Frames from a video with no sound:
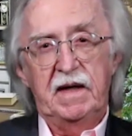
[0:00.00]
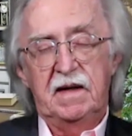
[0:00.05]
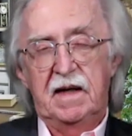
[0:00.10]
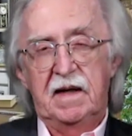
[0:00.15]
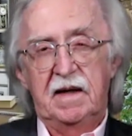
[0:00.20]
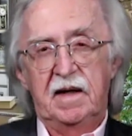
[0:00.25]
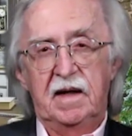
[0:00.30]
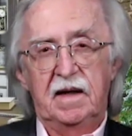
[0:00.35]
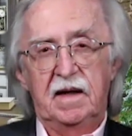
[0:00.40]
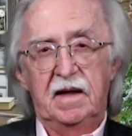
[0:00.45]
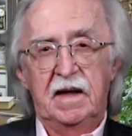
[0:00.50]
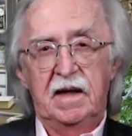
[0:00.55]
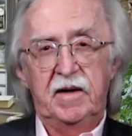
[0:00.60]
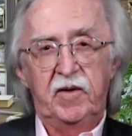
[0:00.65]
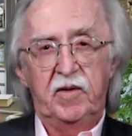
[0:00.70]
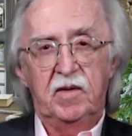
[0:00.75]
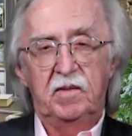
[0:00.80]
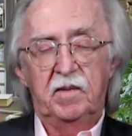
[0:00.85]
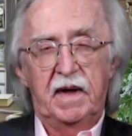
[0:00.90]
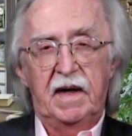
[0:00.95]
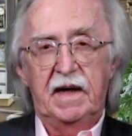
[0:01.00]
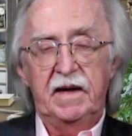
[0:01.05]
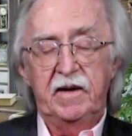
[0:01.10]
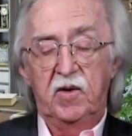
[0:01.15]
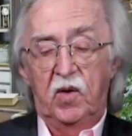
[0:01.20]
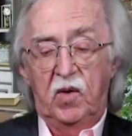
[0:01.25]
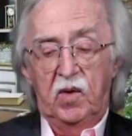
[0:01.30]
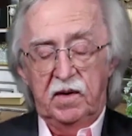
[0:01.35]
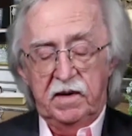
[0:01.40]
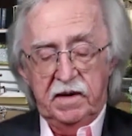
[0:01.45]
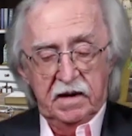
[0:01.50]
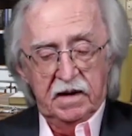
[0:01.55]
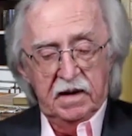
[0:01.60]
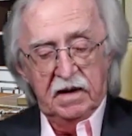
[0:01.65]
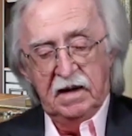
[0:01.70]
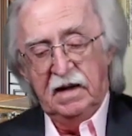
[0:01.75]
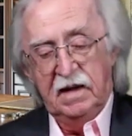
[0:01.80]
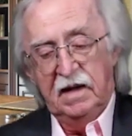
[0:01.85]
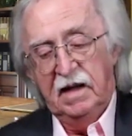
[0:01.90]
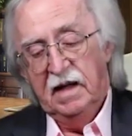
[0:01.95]
then you can buy gold
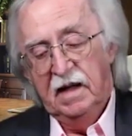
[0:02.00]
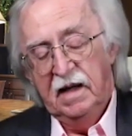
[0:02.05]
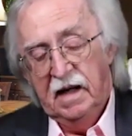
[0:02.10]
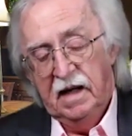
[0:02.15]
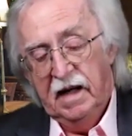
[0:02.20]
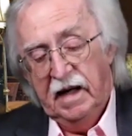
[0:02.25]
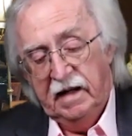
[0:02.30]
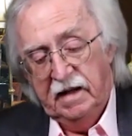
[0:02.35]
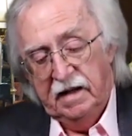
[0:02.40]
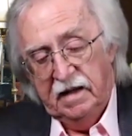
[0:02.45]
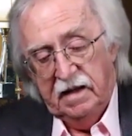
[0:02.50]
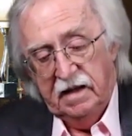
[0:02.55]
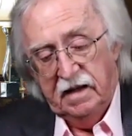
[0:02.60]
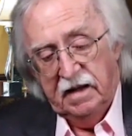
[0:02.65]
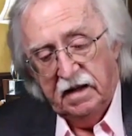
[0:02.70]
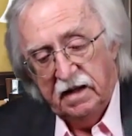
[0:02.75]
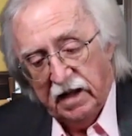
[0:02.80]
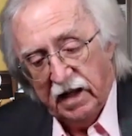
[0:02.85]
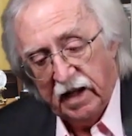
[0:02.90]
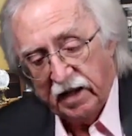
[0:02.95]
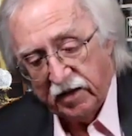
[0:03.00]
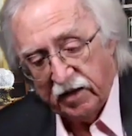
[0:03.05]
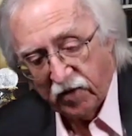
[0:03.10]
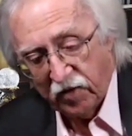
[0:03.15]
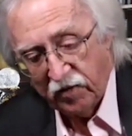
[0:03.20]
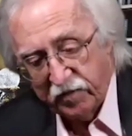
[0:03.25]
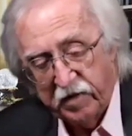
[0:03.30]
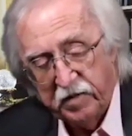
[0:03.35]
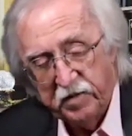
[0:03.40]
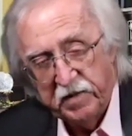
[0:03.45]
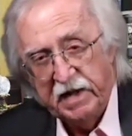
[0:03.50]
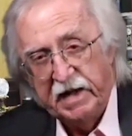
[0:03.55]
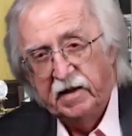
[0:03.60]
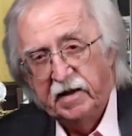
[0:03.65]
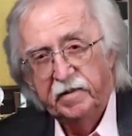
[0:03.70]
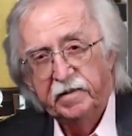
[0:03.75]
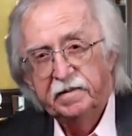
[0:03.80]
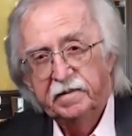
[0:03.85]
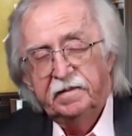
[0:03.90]
and go from there.